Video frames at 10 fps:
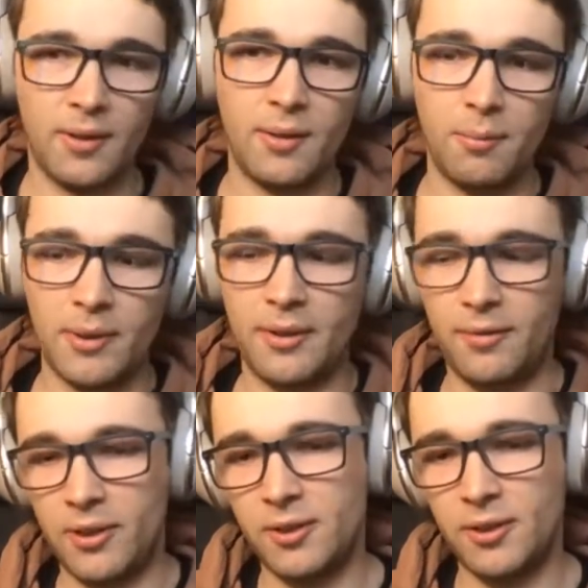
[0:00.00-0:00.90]
beta
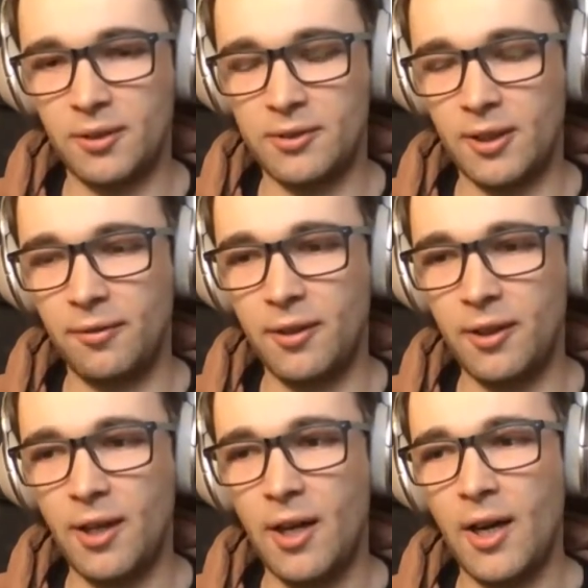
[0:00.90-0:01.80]
version of
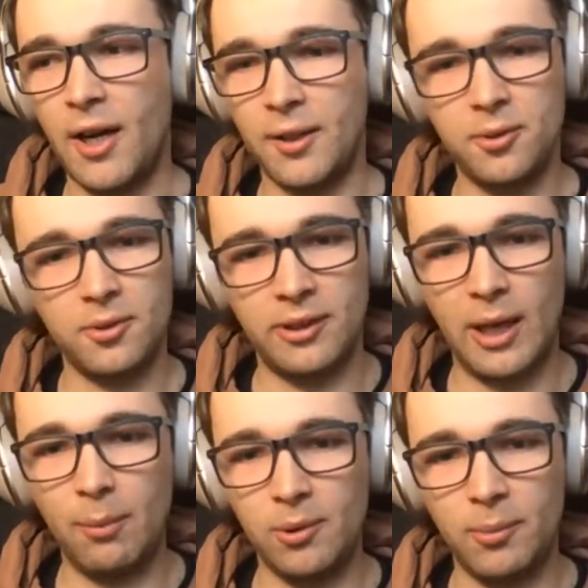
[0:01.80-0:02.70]
Surfer, I could
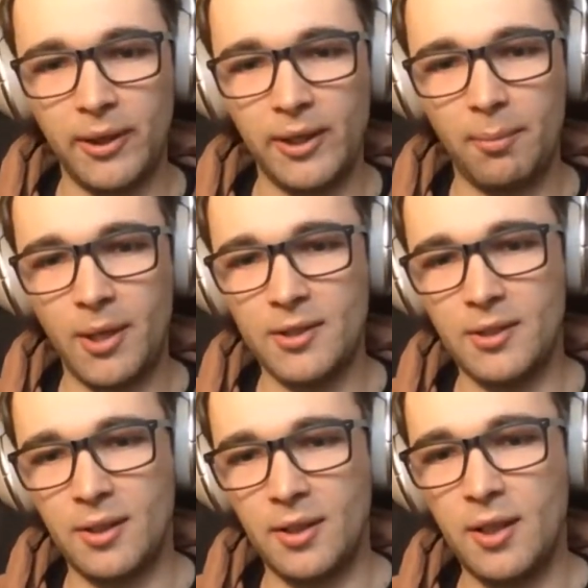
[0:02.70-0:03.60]
double my
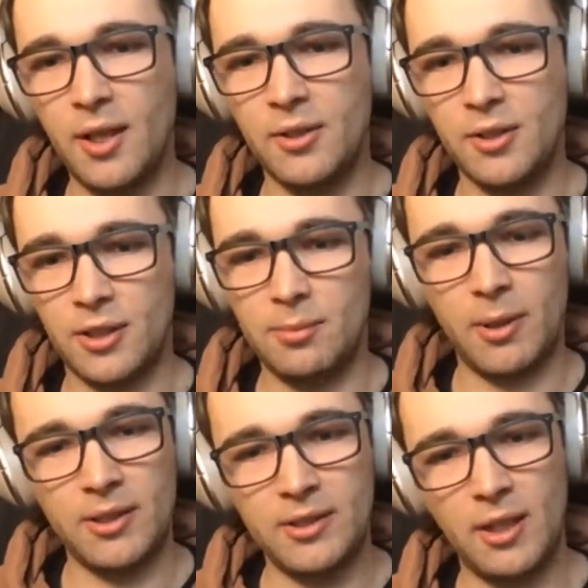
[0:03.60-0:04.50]
capacity just
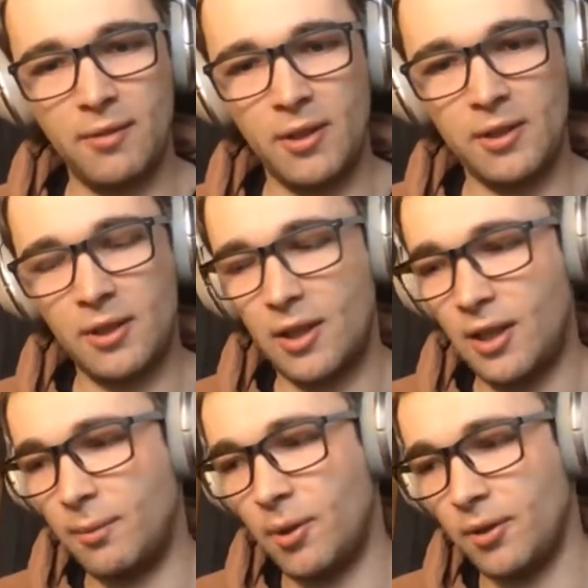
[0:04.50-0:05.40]
by saving
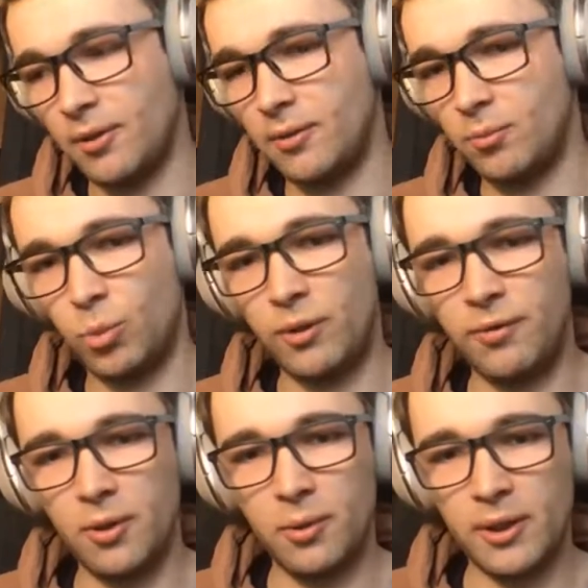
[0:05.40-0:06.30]
time on
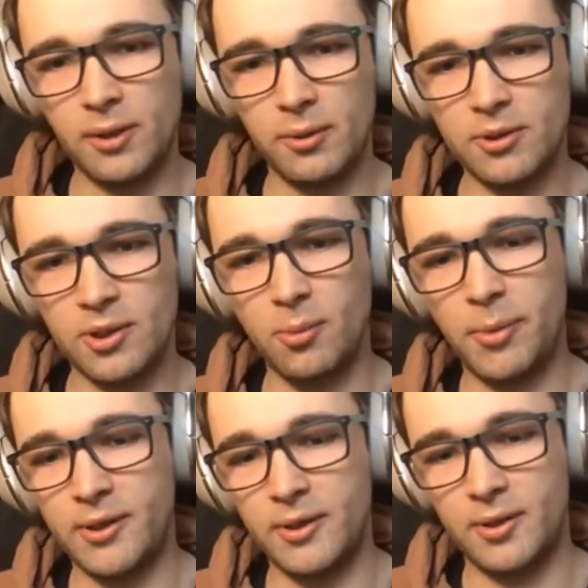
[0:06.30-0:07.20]
reviewing those
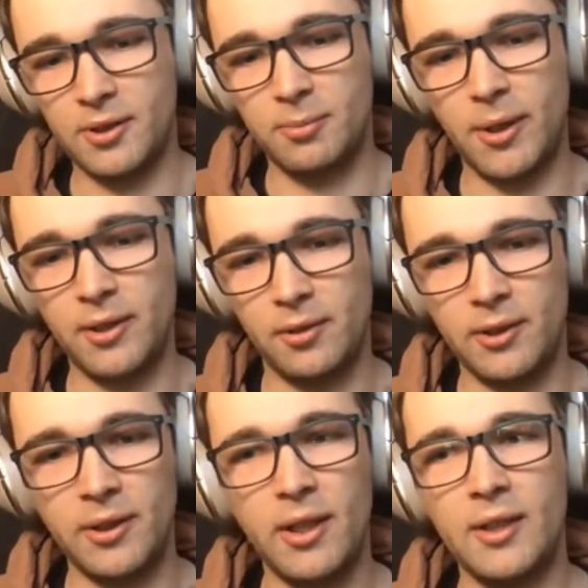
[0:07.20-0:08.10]
competitors
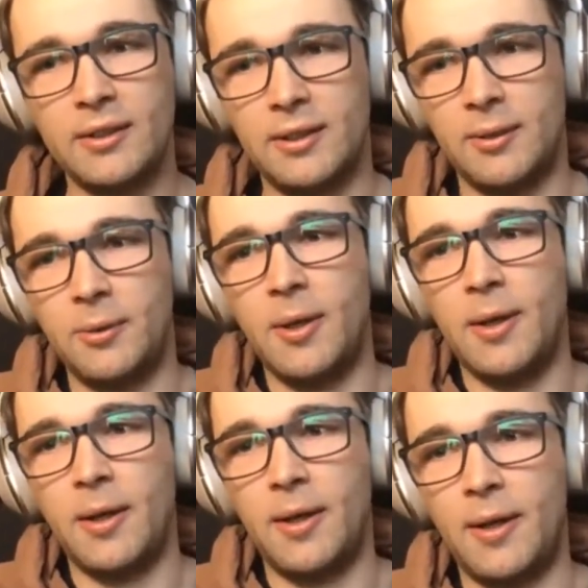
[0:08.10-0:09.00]
manually. So
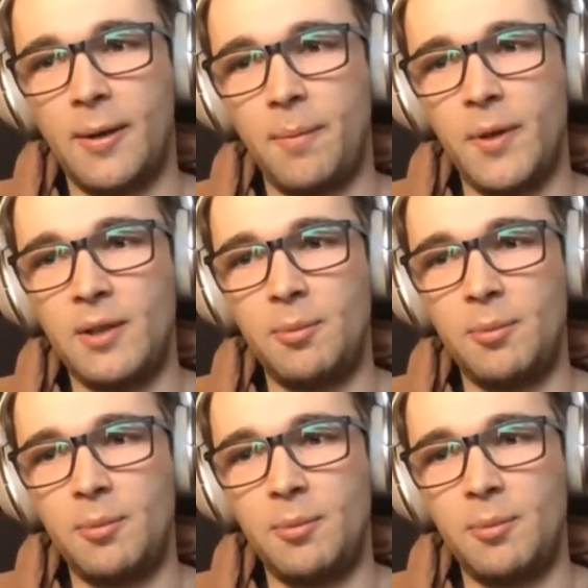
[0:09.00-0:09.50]
it